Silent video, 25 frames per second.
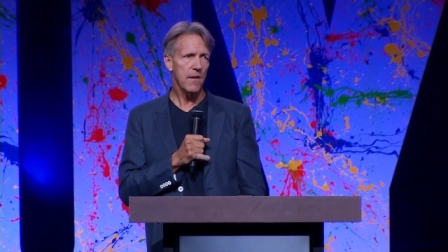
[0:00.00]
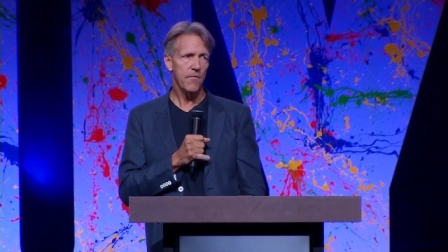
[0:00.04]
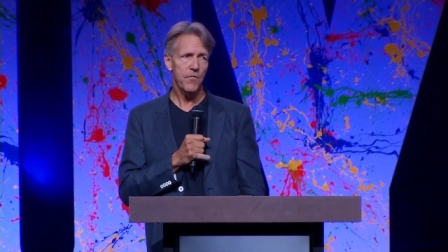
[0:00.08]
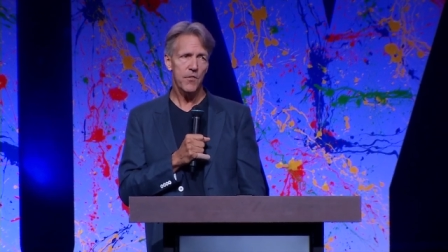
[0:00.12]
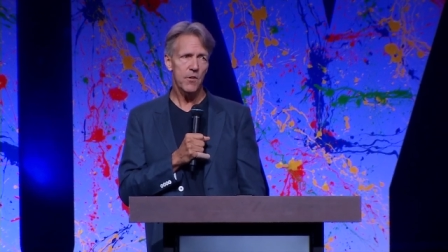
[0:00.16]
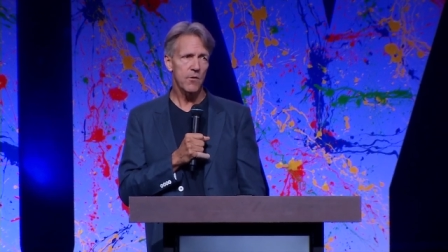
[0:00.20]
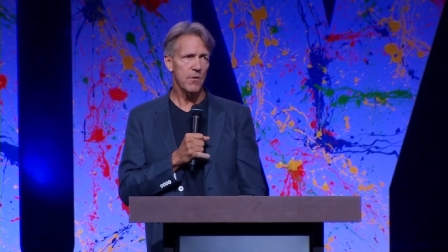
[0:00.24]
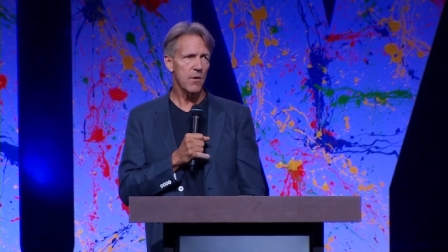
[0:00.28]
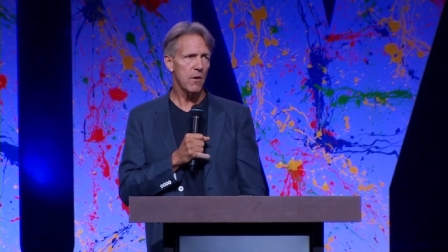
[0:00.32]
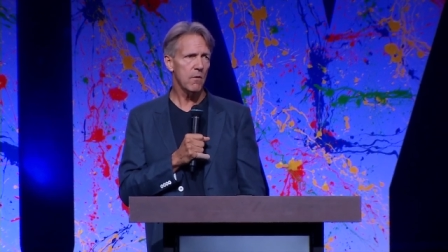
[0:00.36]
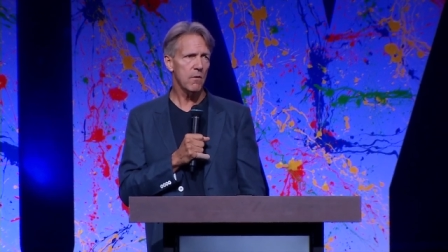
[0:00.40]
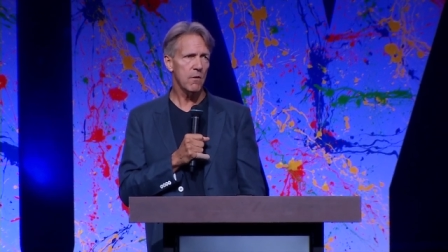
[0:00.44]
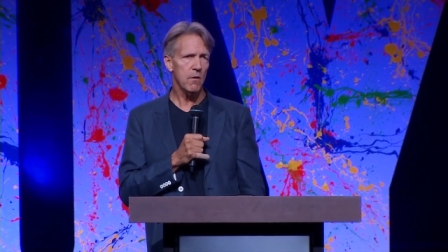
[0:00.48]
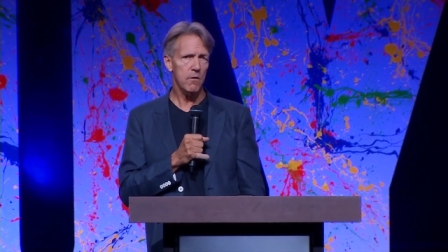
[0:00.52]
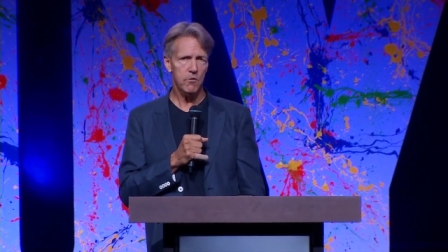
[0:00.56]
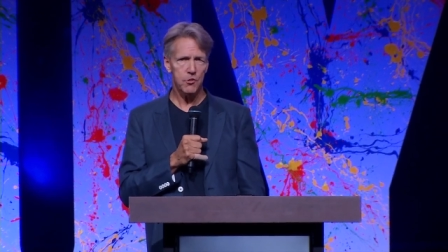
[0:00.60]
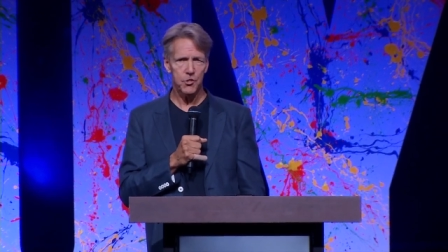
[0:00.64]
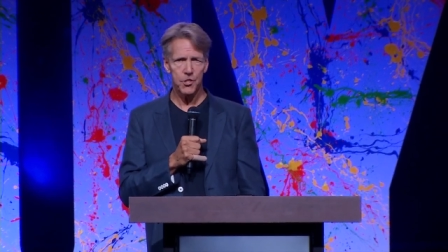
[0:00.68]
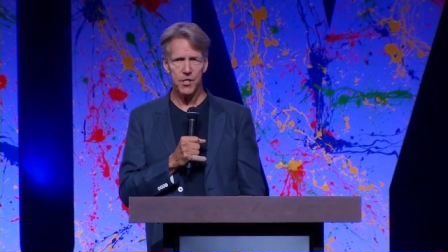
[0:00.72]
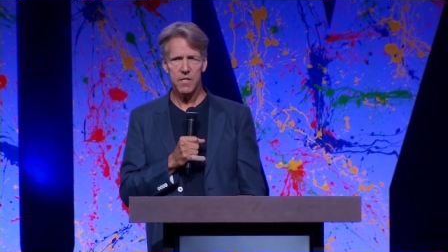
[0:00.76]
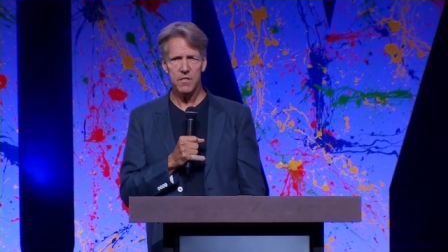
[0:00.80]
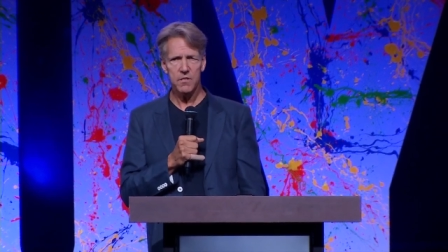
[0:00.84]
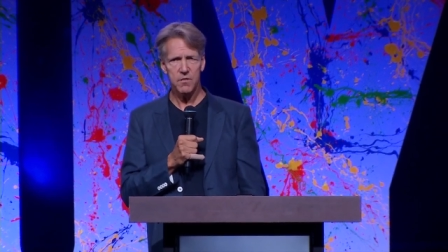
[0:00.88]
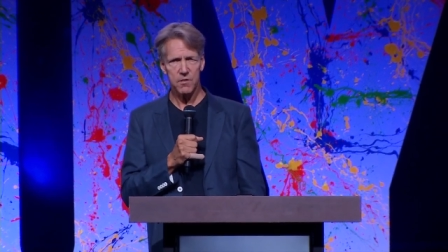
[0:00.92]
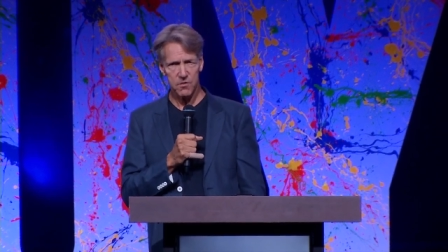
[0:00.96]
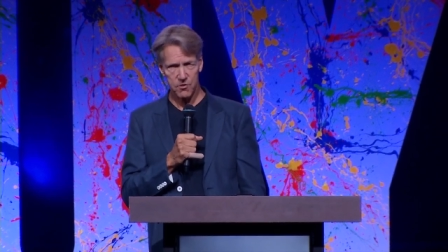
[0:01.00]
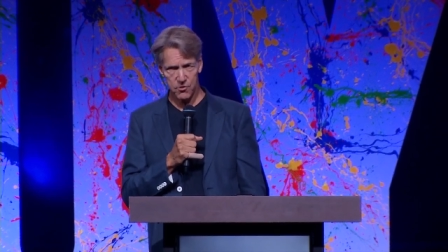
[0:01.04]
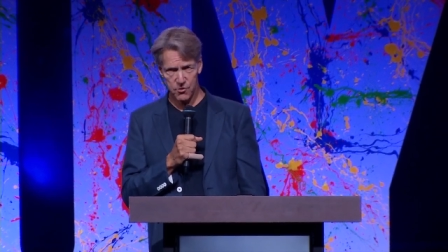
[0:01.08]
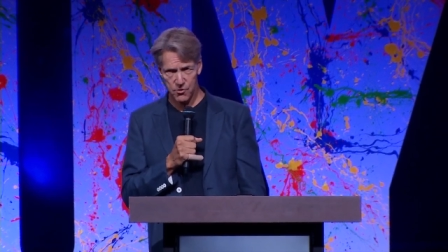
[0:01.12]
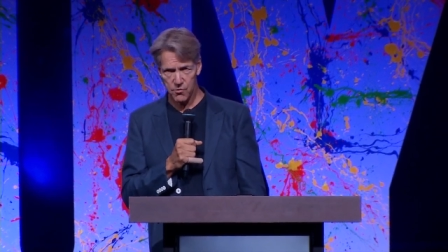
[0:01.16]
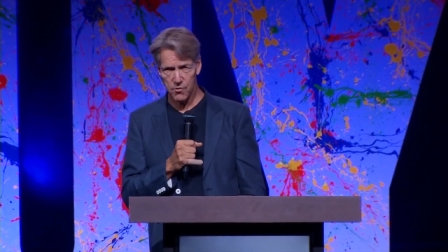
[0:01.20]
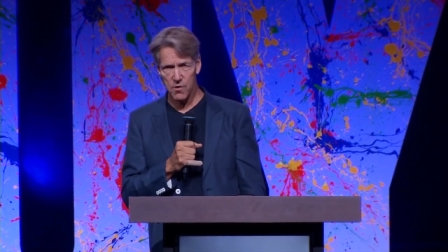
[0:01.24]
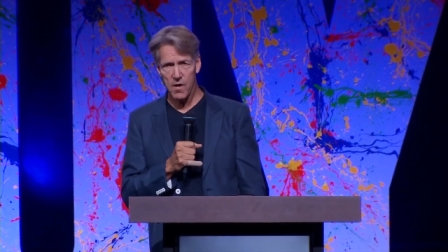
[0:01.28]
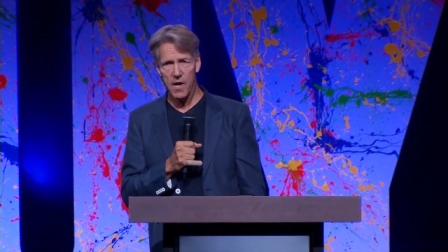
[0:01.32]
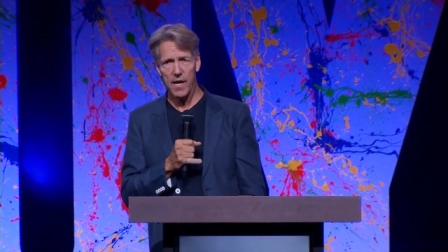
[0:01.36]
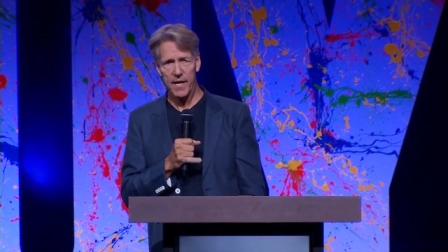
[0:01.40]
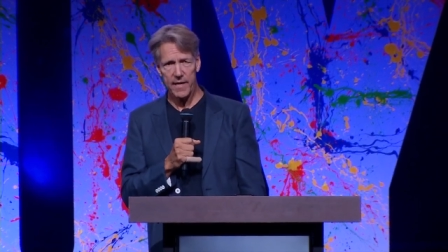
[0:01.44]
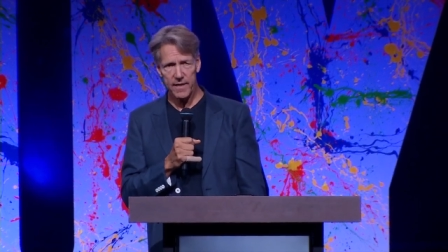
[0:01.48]
if you don't know Jesus
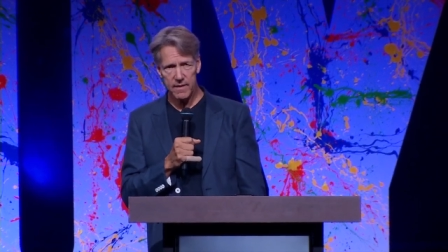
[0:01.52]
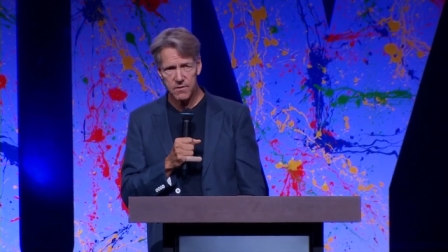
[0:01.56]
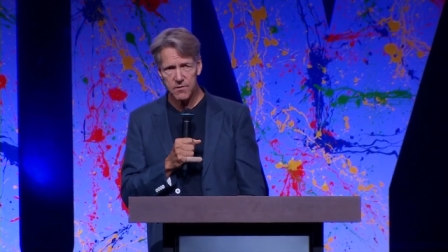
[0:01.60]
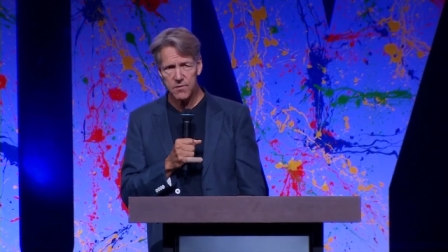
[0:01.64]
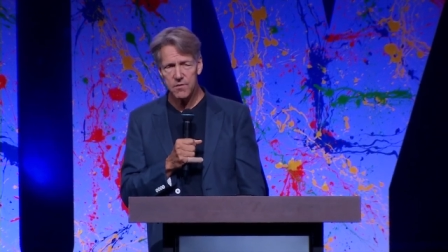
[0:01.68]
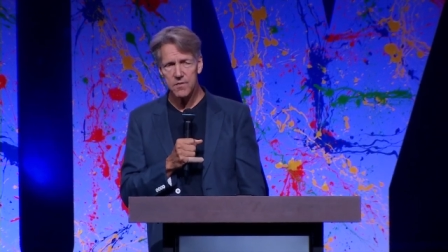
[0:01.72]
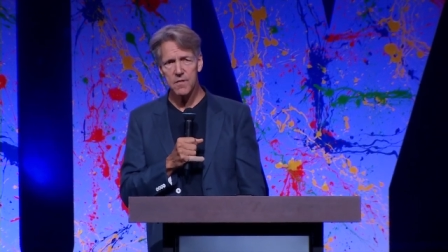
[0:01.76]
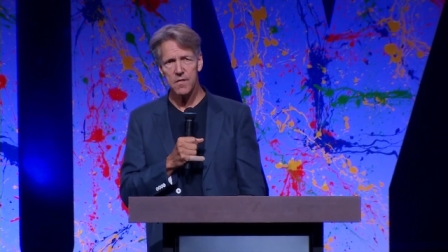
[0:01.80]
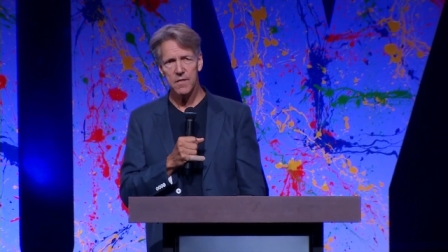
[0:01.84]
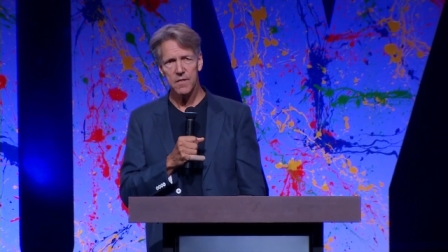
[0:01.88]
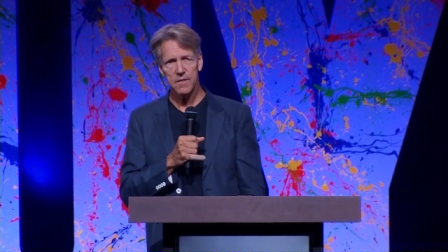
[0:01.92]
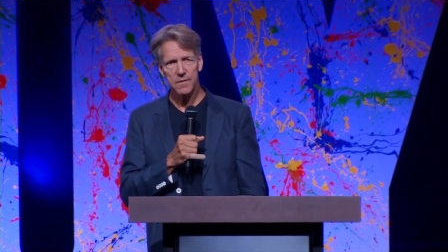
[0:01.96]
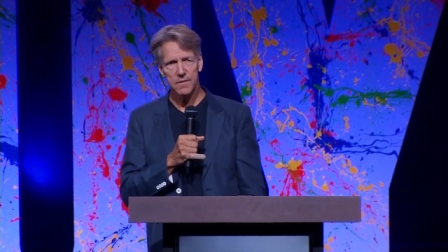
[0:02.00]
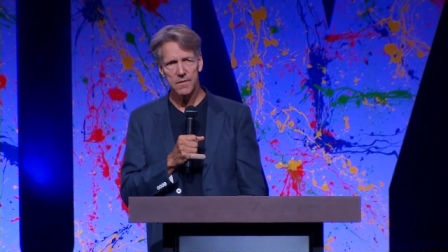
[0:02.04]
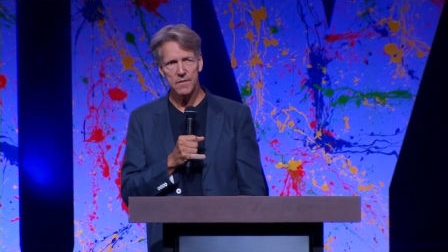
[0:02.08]
Christ,